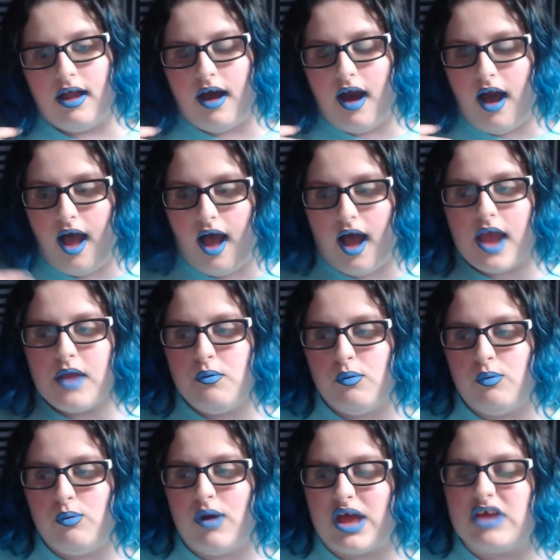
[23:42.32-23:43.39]
I
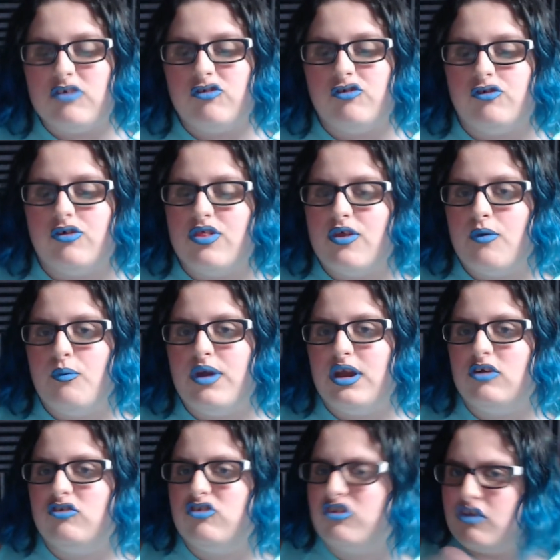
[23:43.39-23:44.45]
wish that we
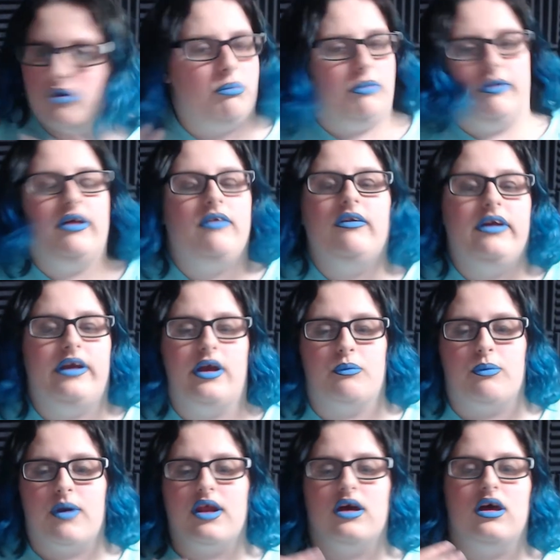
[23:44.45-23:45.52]
could just completely get
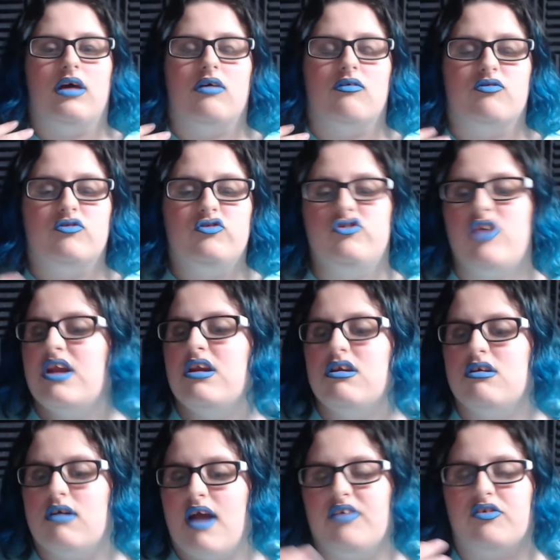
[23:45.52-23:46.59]
rid of
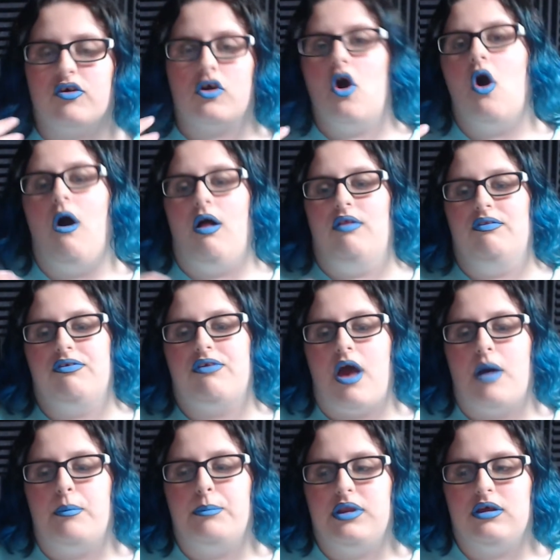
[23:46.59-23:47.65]
gender as a
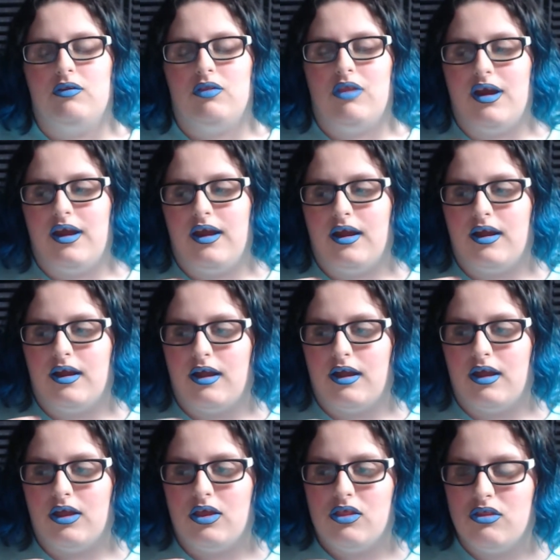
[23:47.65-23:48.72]
concept. Like,
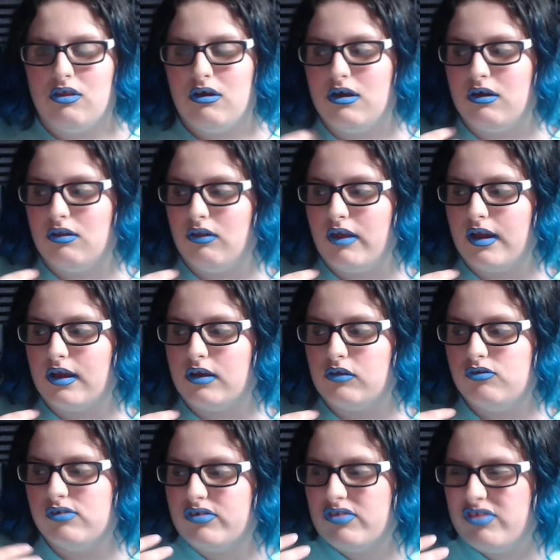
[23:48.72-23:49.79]

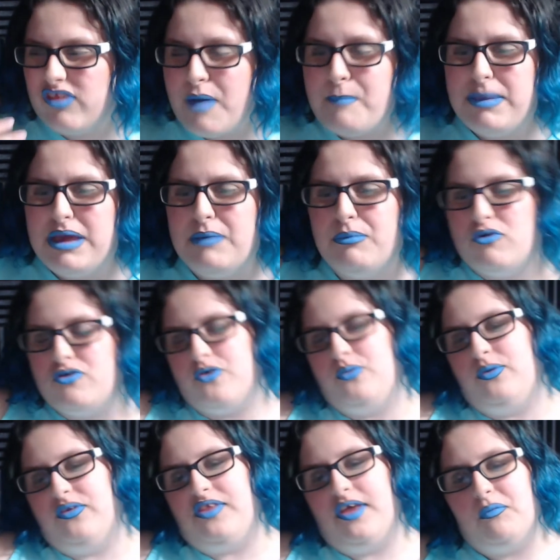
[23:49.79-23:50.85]
just let people do
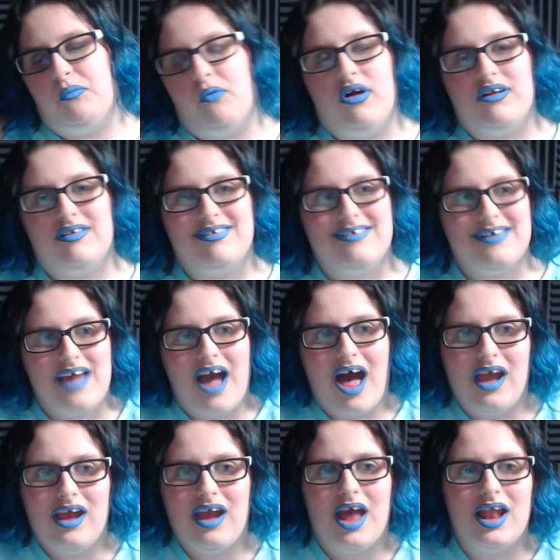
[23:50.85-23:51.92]
what they want.
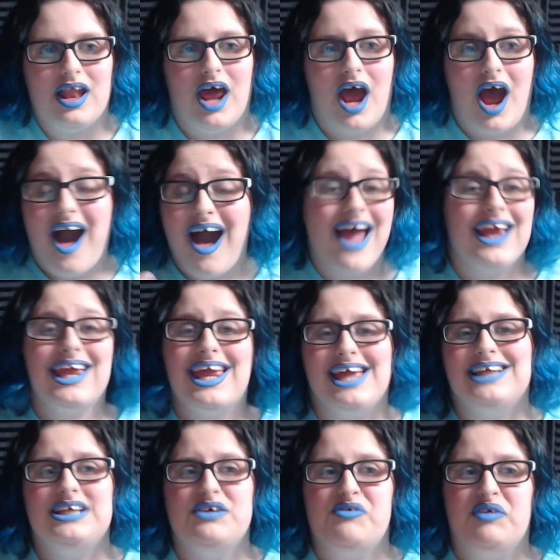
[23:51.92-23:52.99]
I
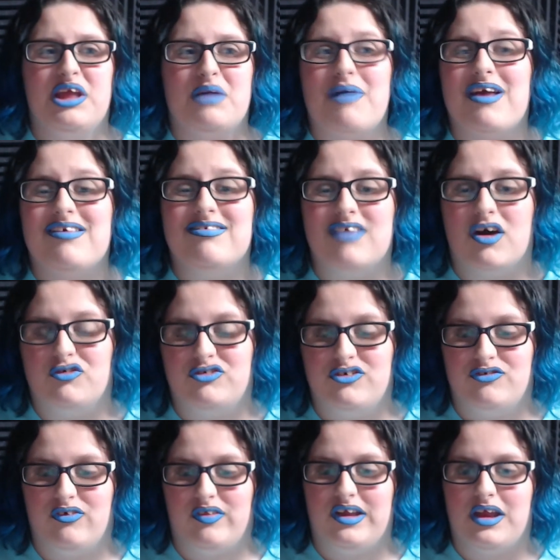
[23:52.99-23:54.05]
can't even get myself to
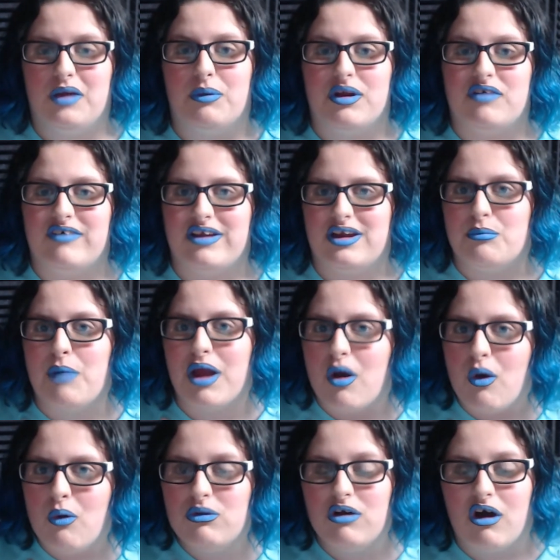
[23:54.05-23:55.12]
fully get rid of it in my
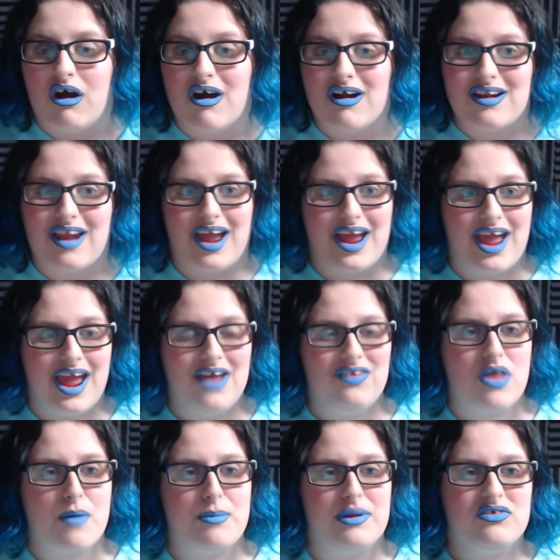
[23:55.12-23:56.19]
own heart, and I hate
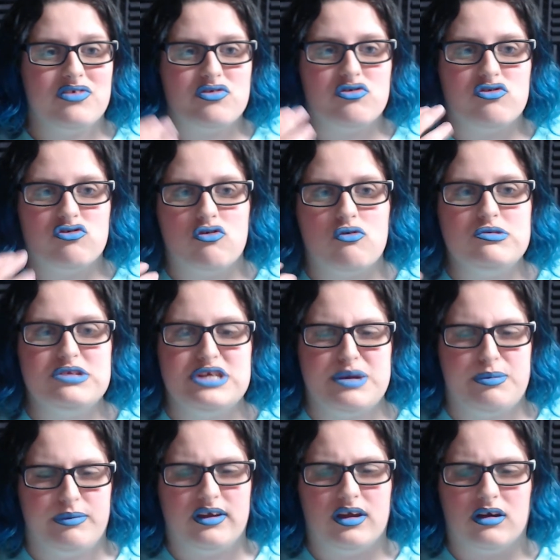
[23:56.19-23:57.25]
that because it's so
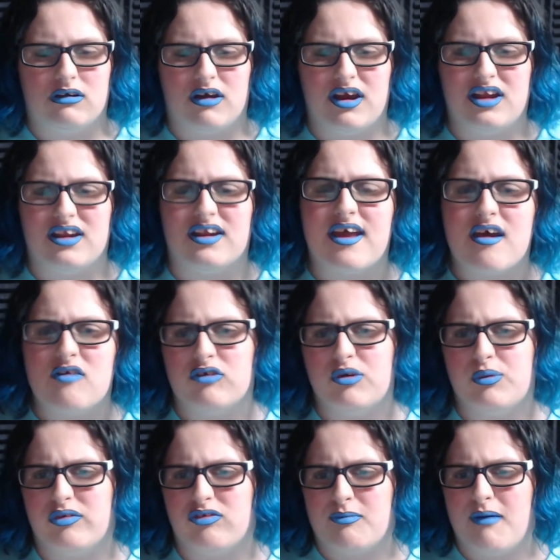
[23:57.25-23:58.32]
deeply ingrained in
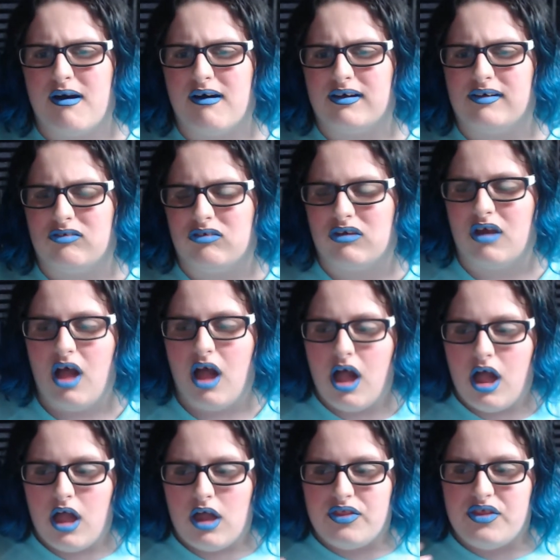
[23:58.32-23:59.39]
everyone's minds
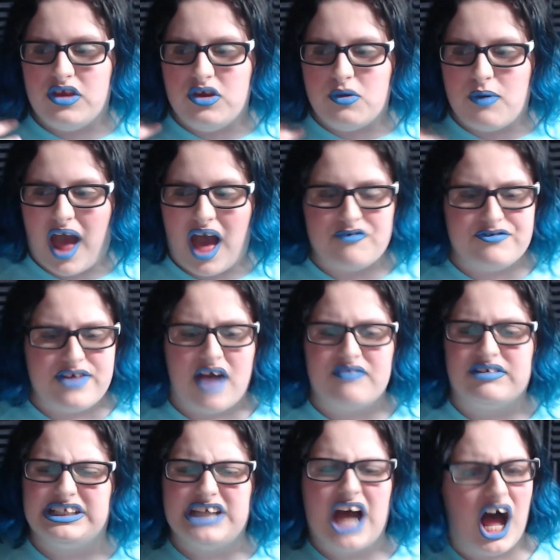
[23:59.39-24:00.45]
that you have to have
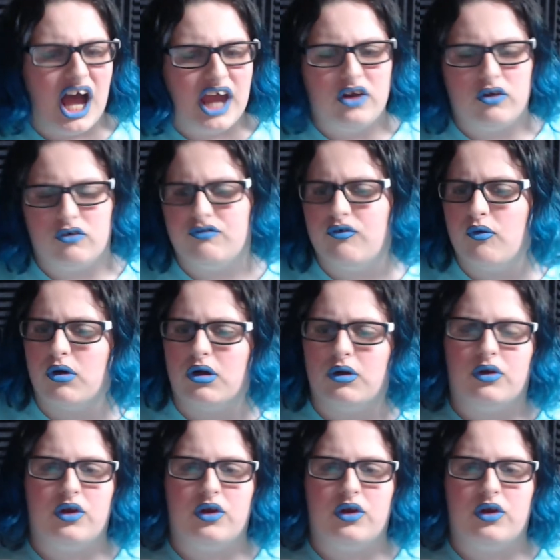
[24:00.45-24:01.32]
a title for it, or you